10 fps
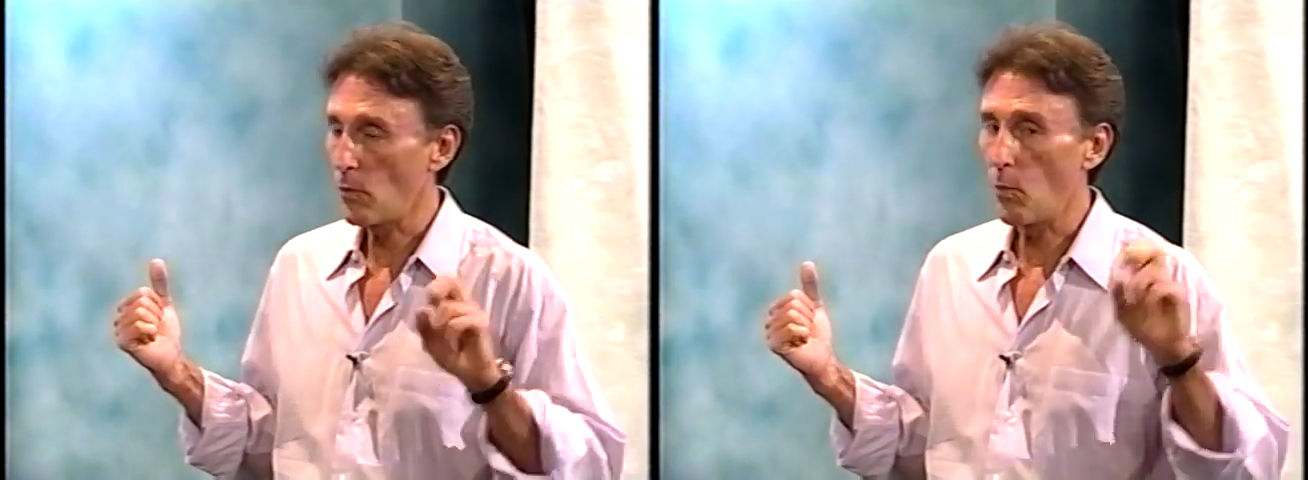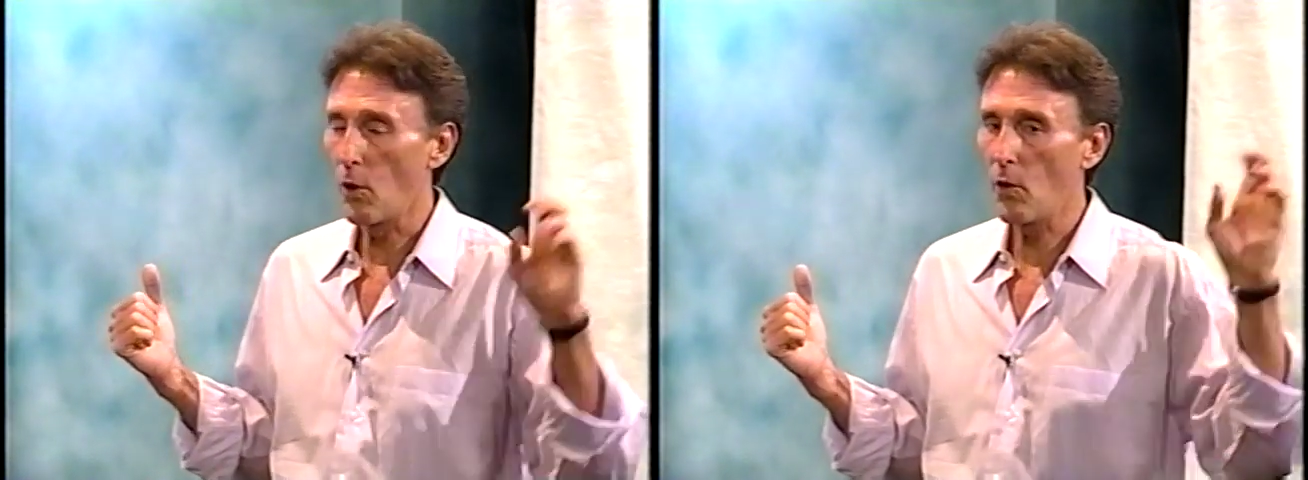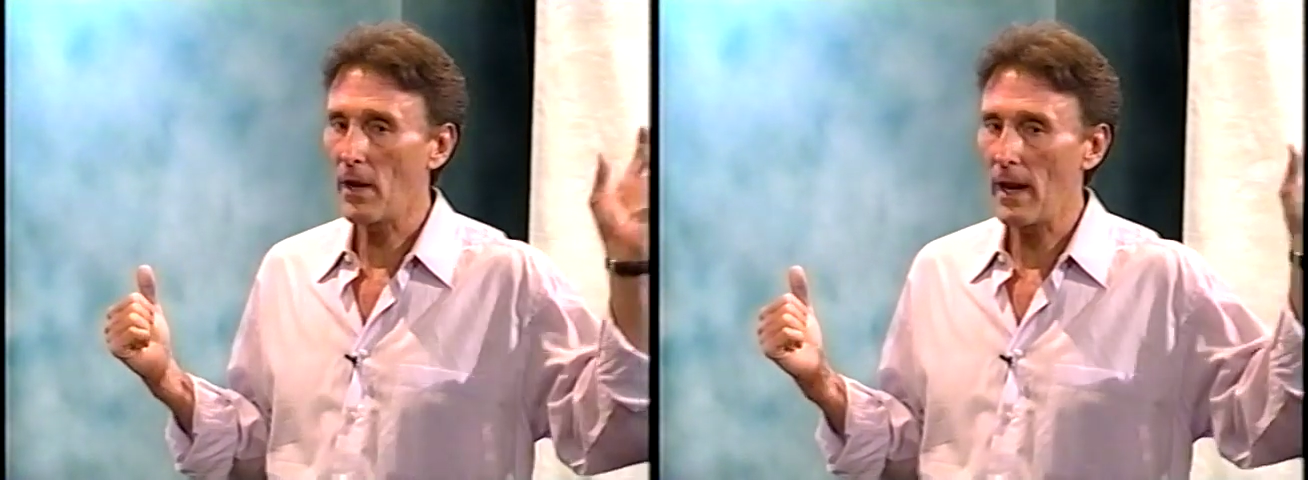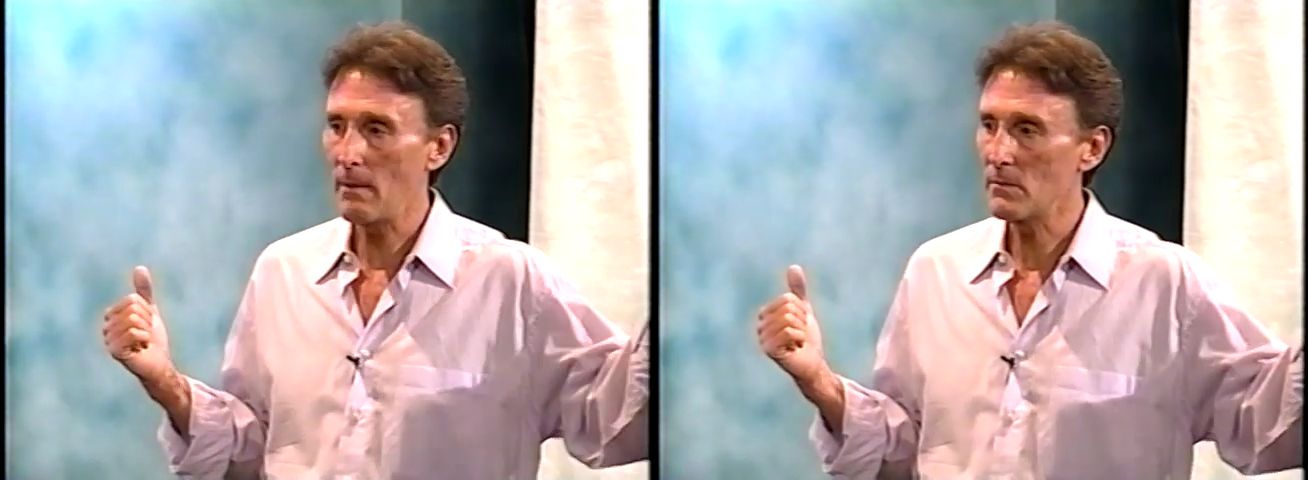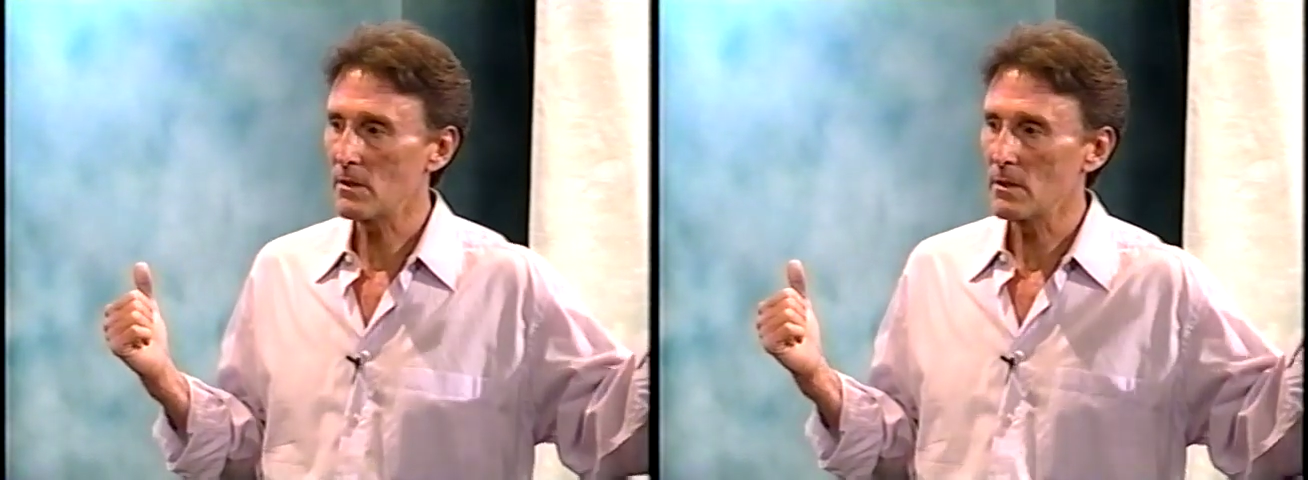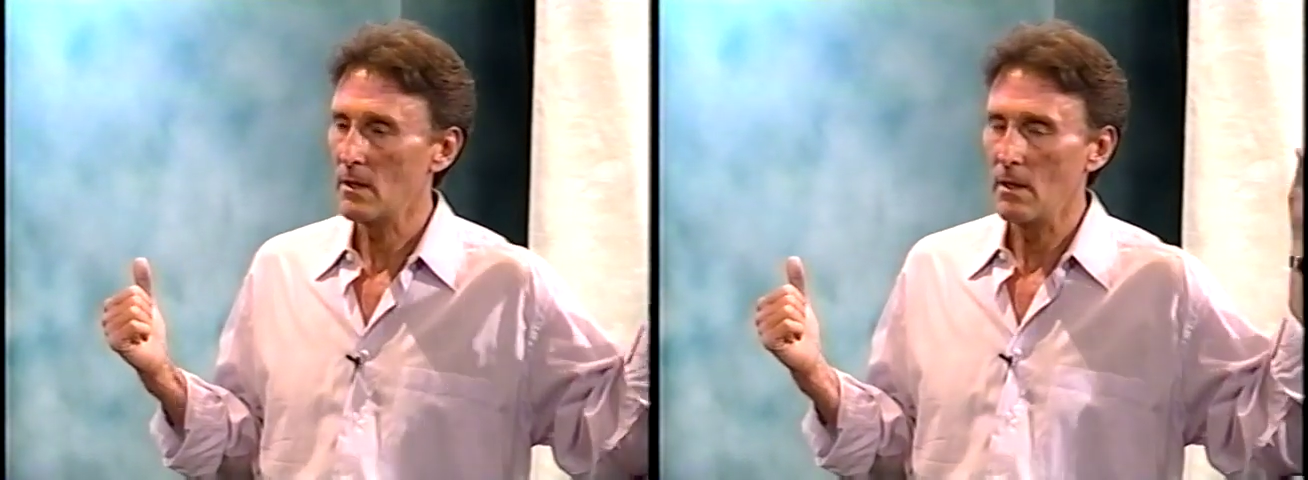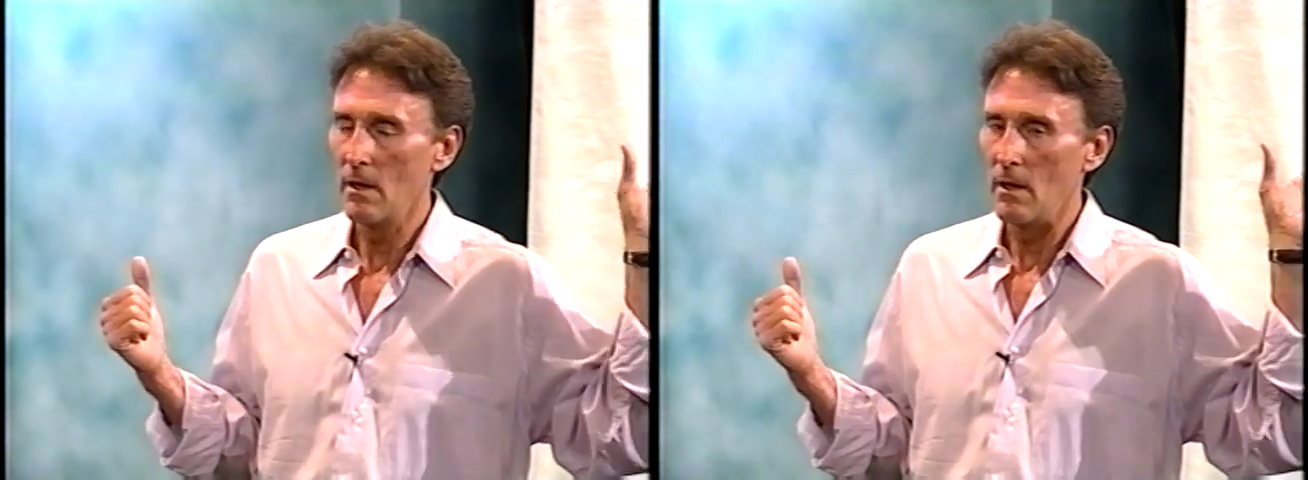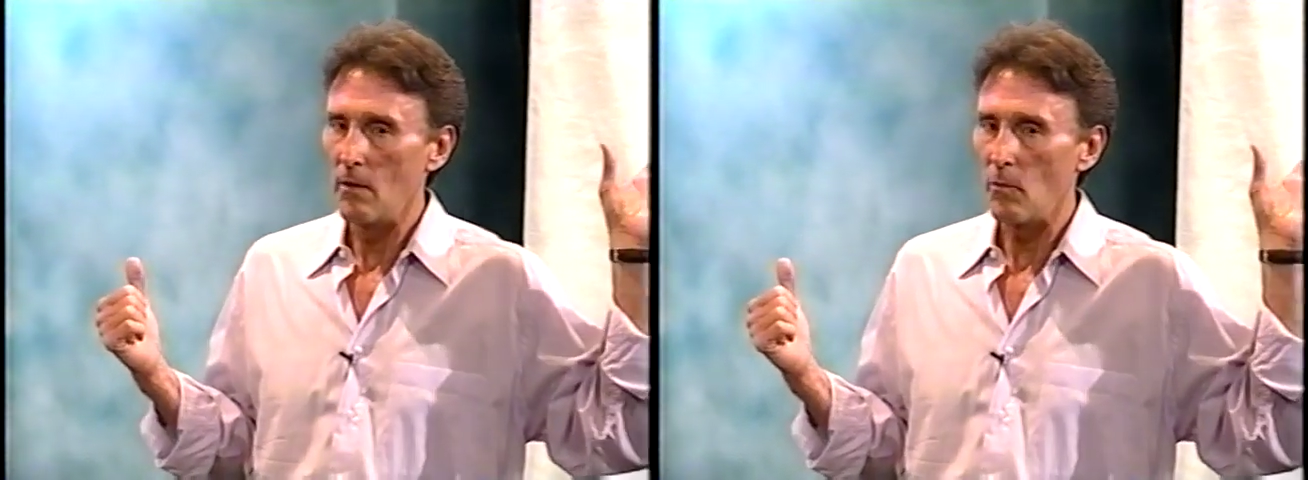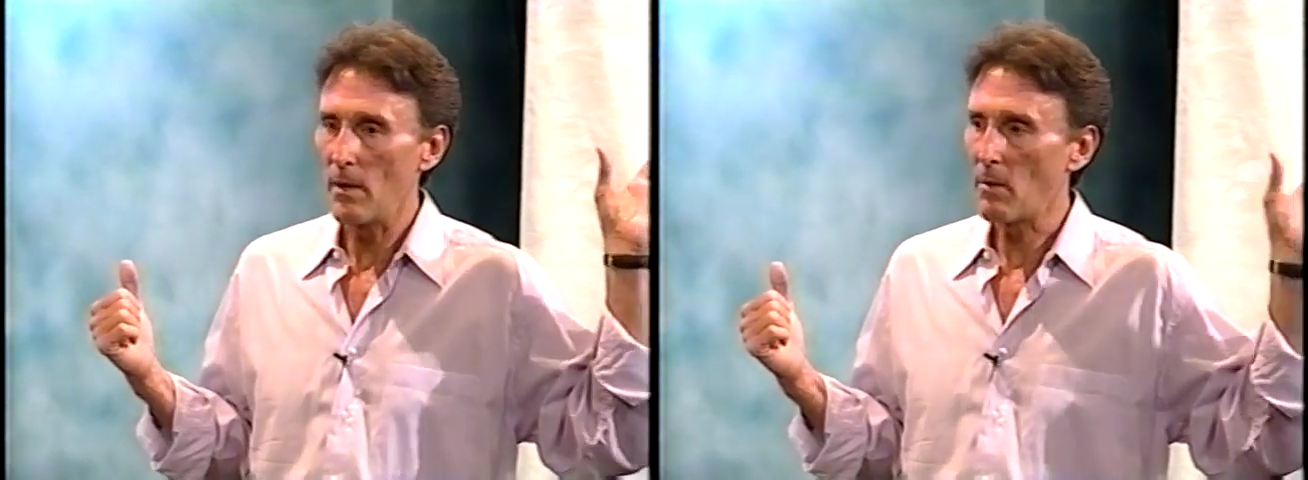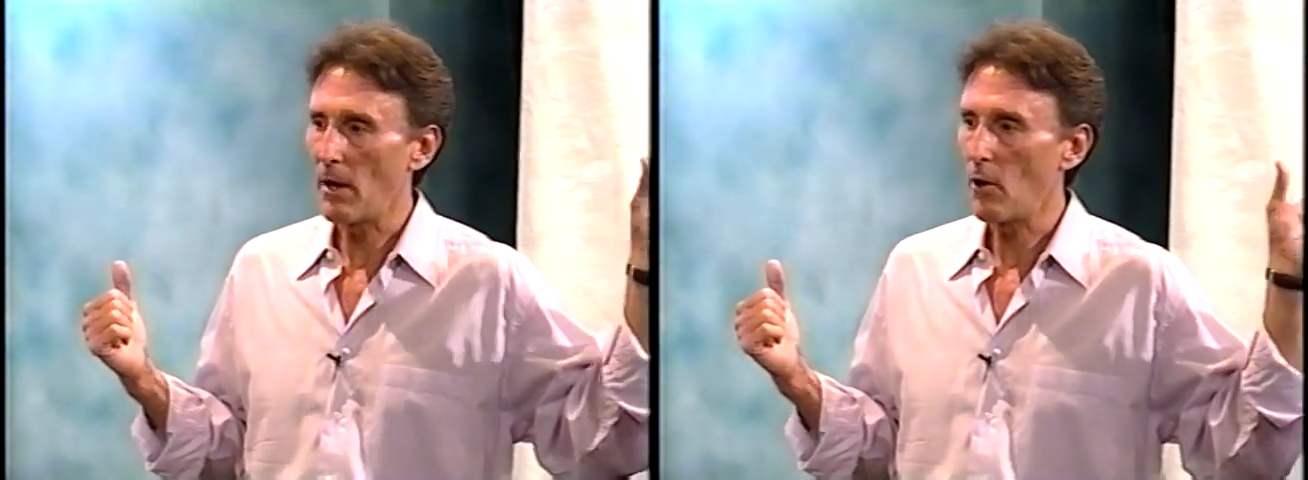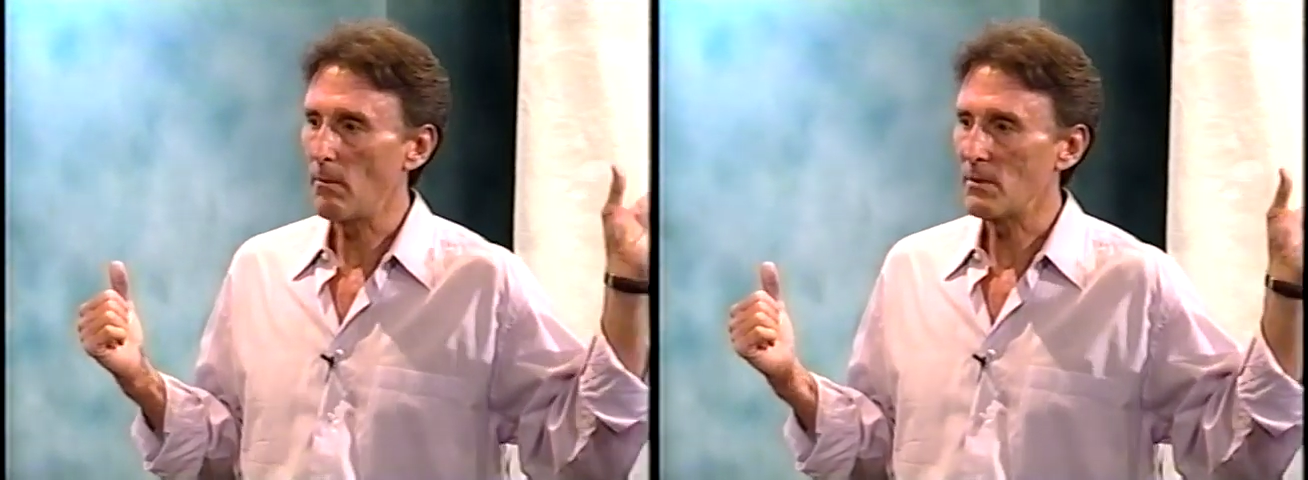The World Games, we brought